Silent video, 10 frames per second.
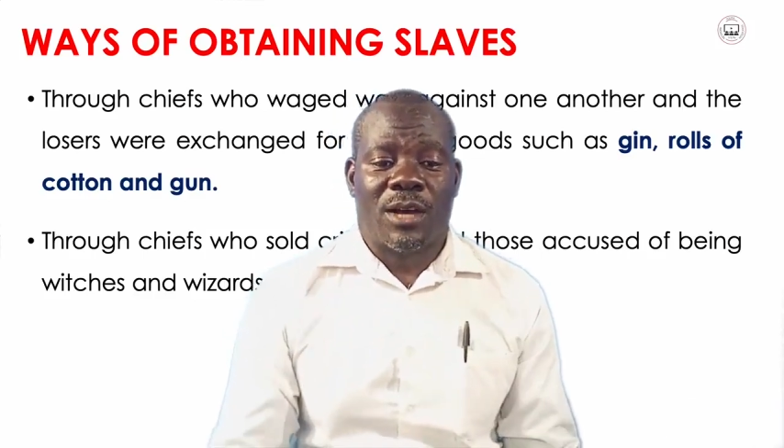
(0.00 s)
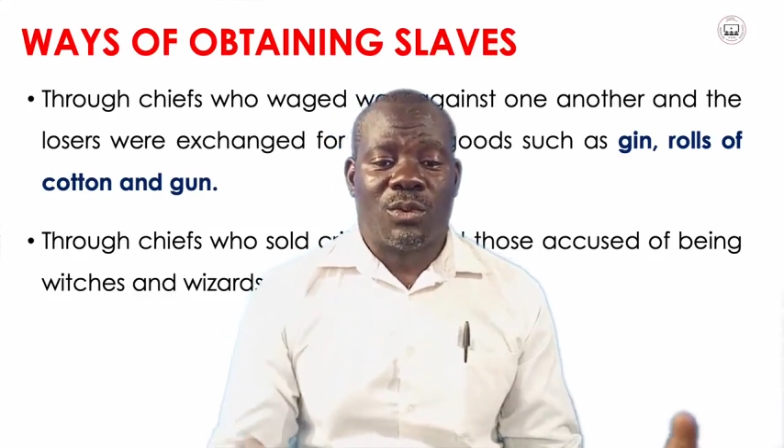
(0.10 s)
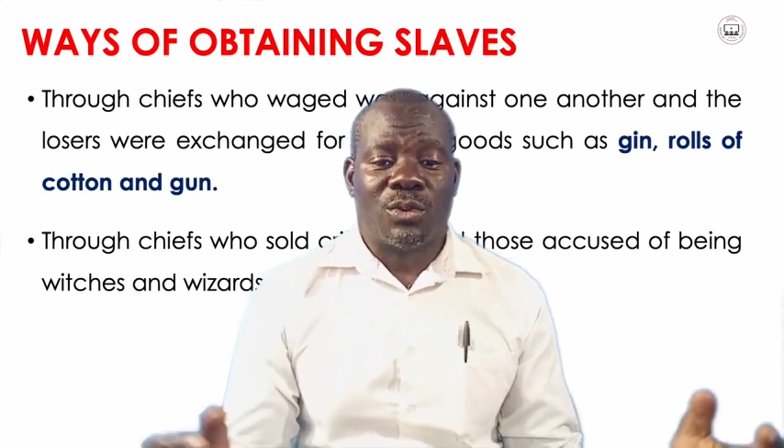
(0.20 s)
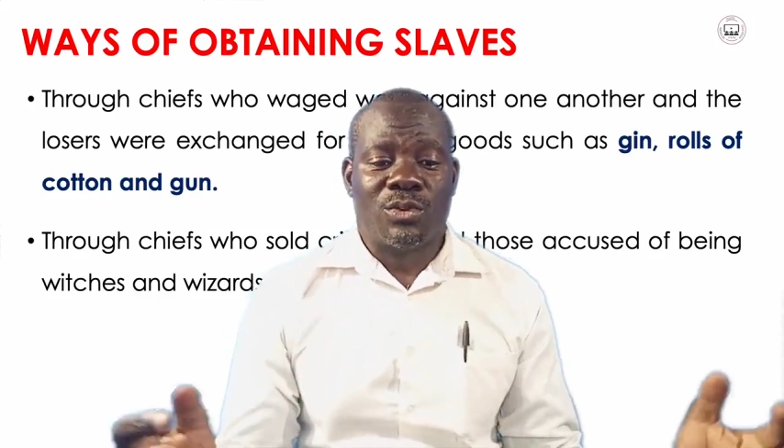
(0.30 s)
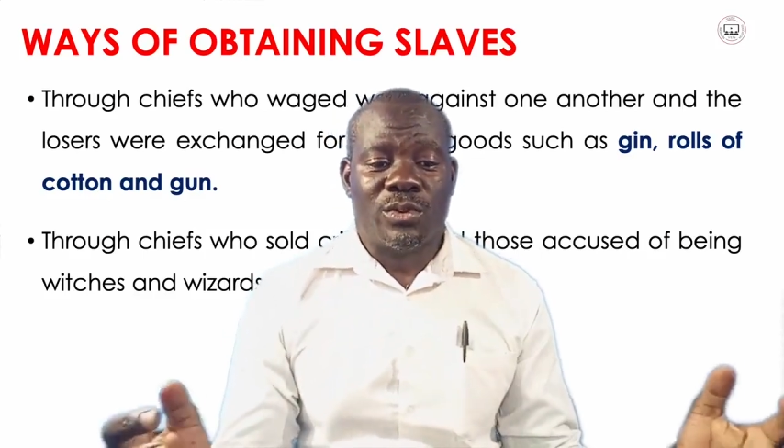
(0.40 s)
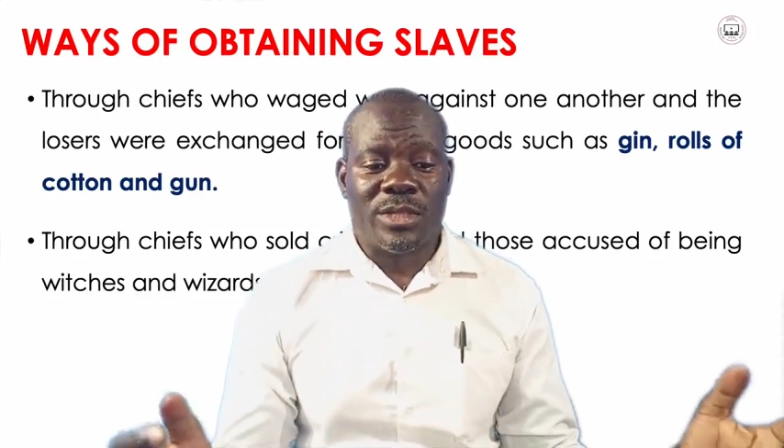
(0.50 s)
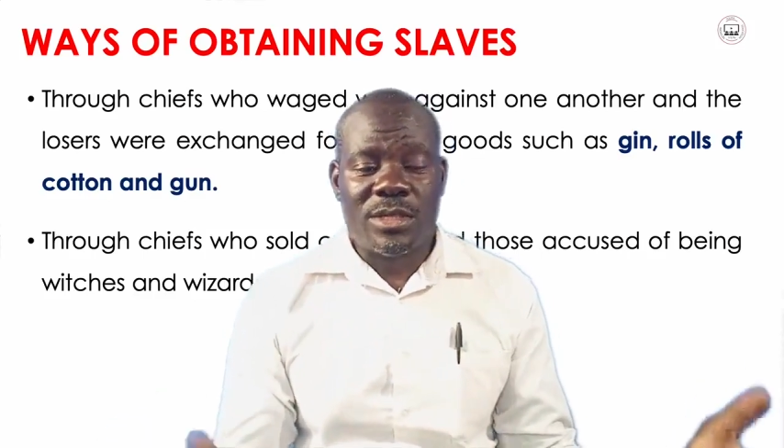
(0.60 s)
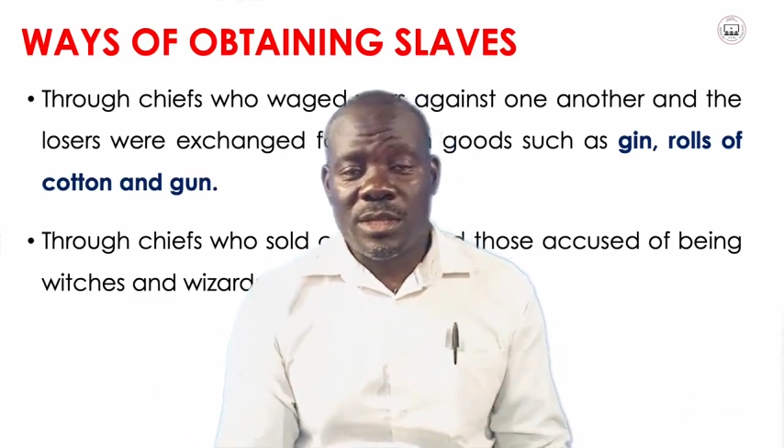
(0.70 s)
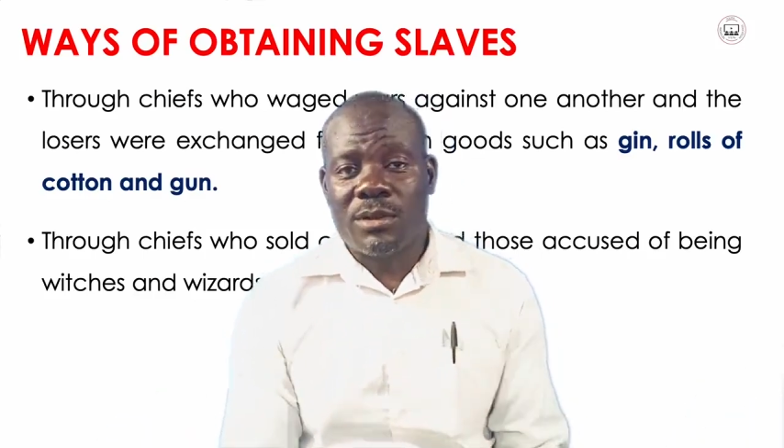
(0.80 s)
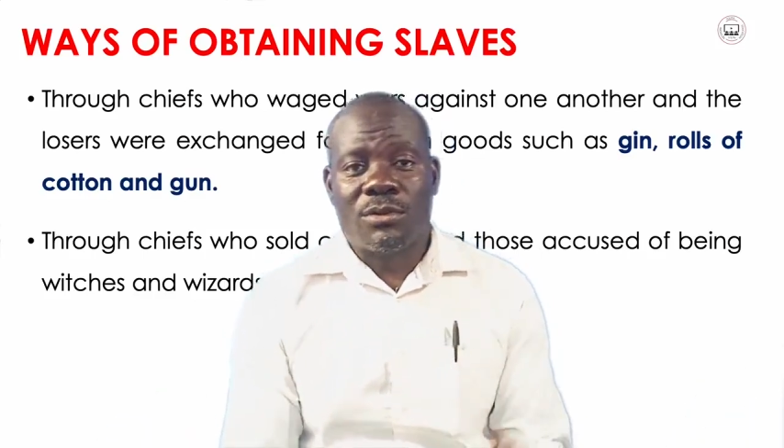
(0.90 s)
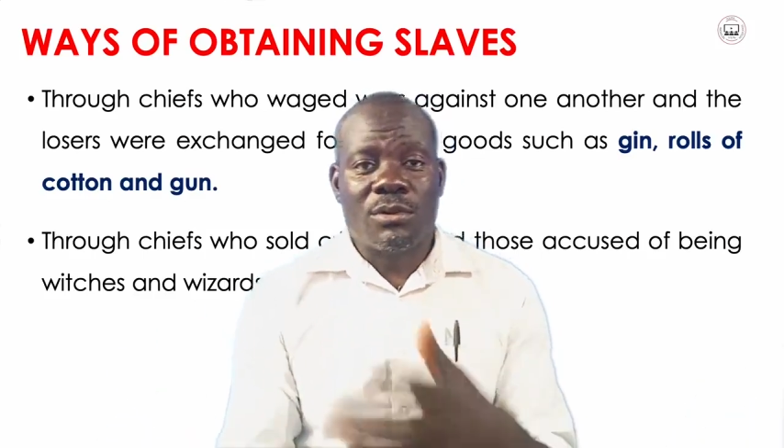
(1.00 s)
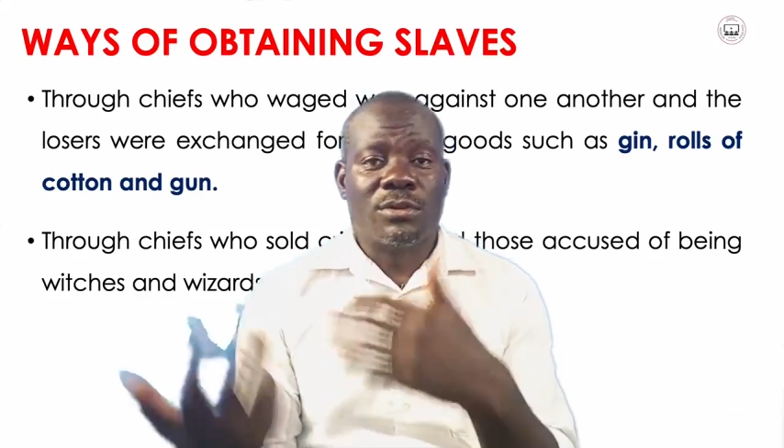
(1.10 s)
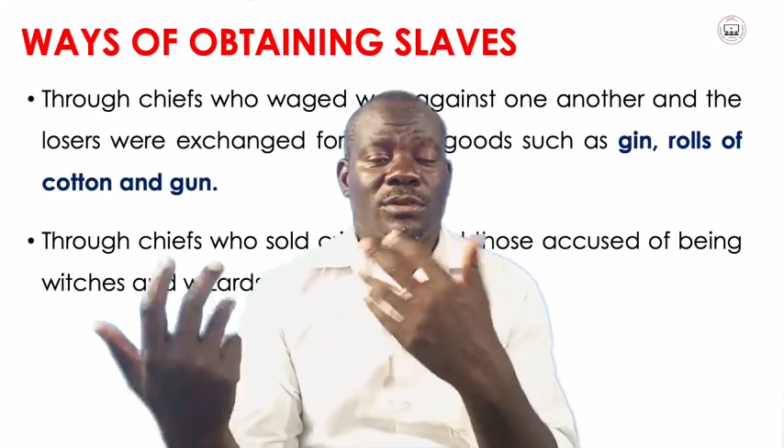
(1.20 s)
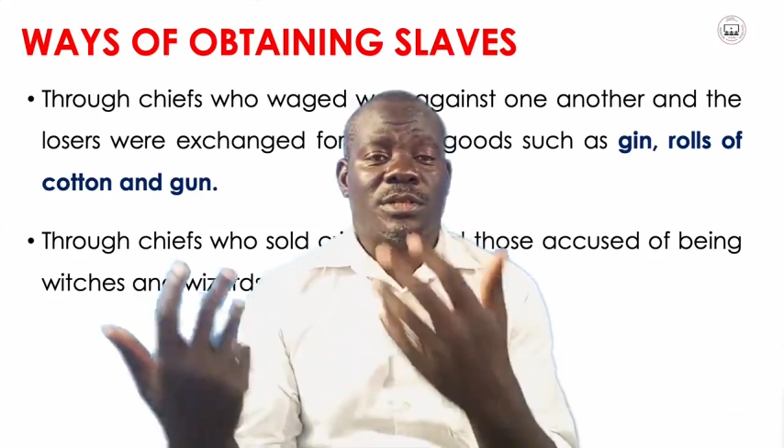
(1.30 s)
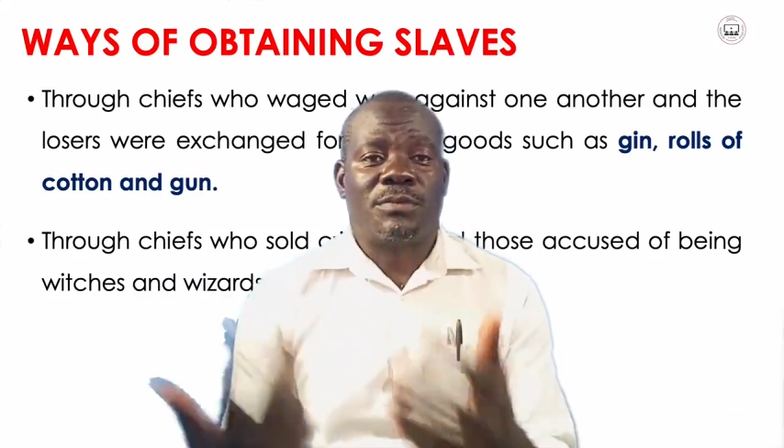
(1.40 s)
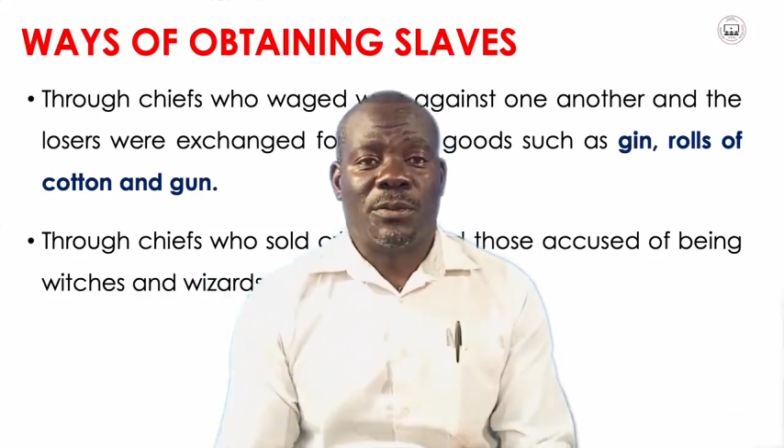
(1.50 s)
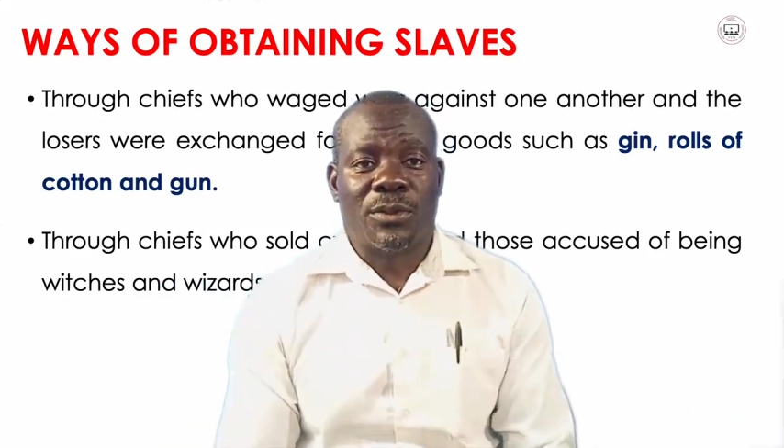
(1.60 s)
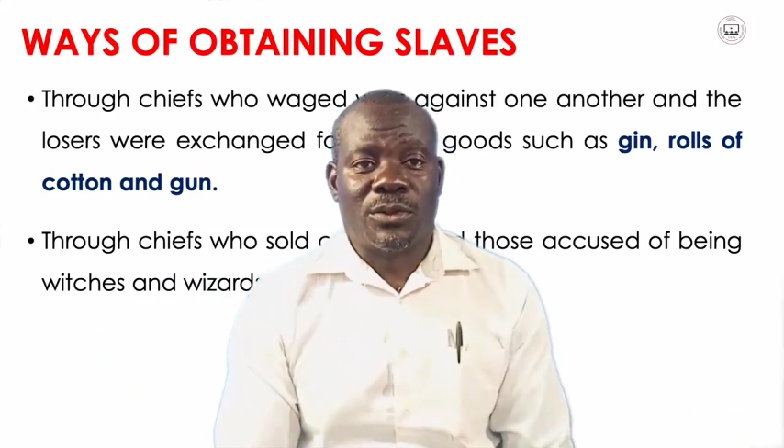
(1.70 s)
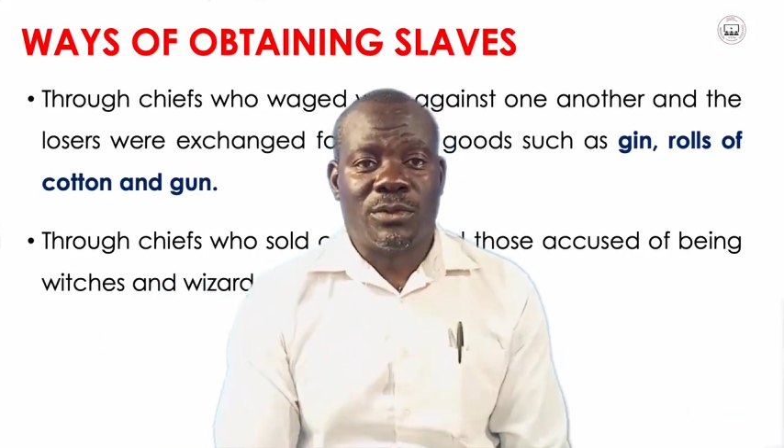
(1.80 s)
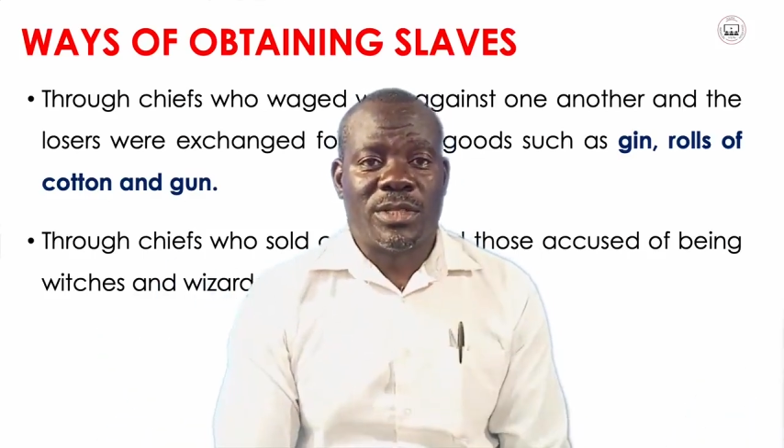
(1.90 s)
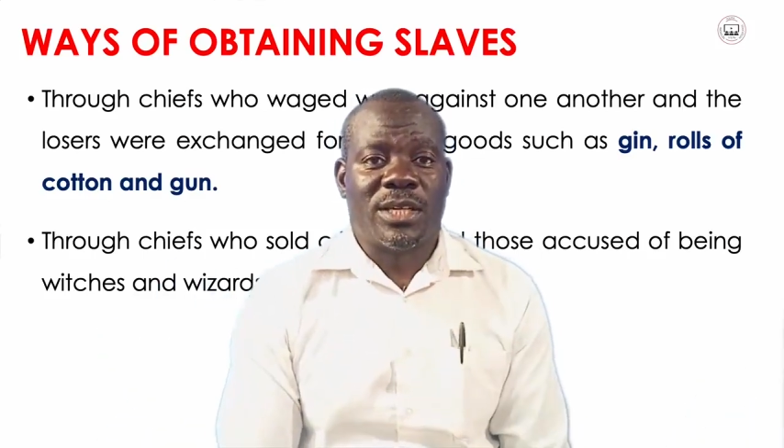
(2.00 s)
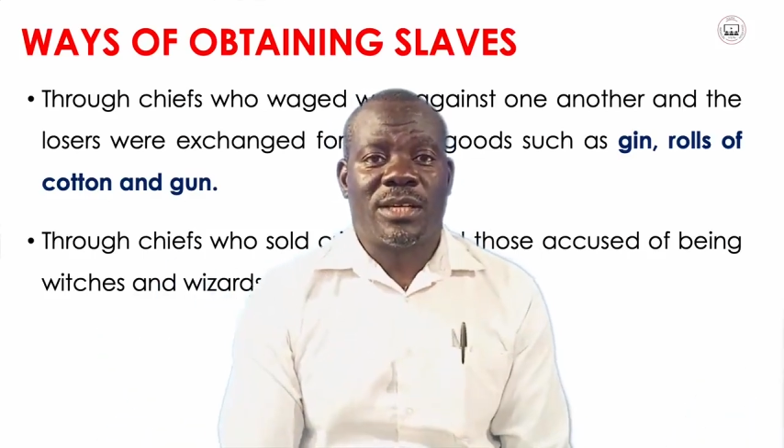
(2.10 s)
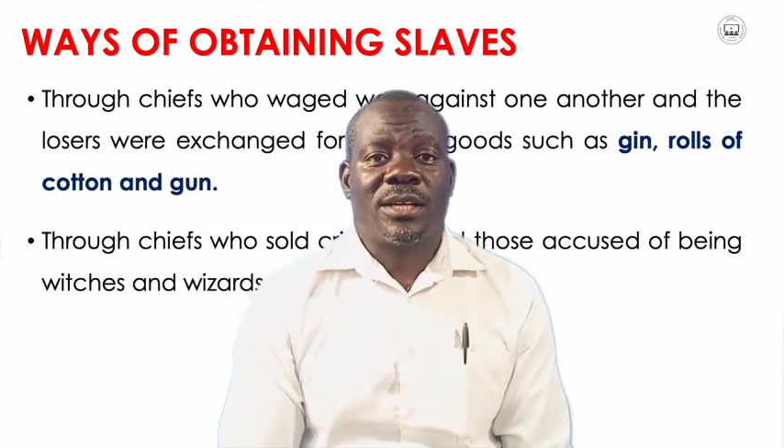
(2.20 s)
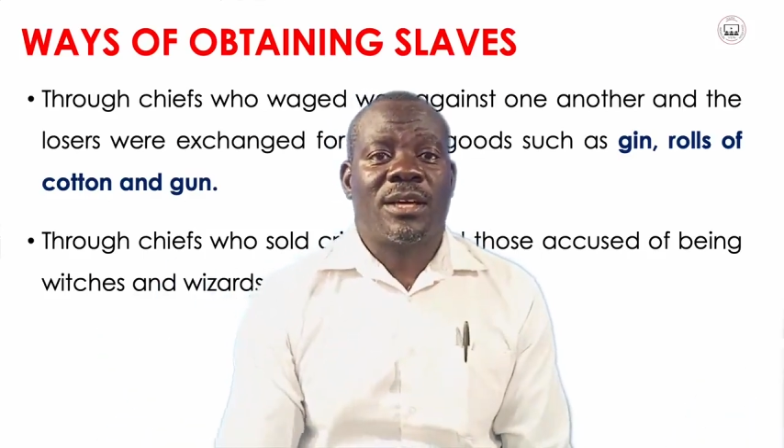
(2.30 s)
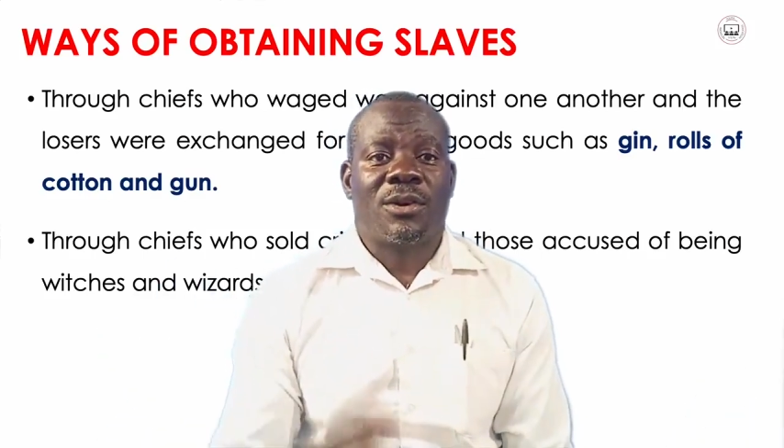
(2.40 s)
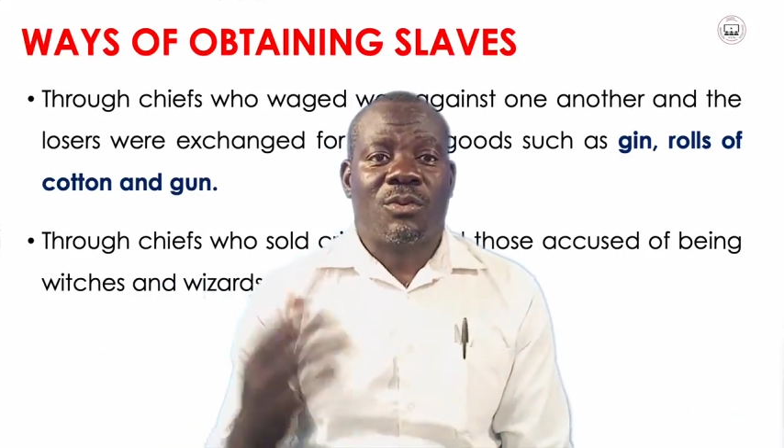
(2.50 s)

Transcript: could sell all those people to say,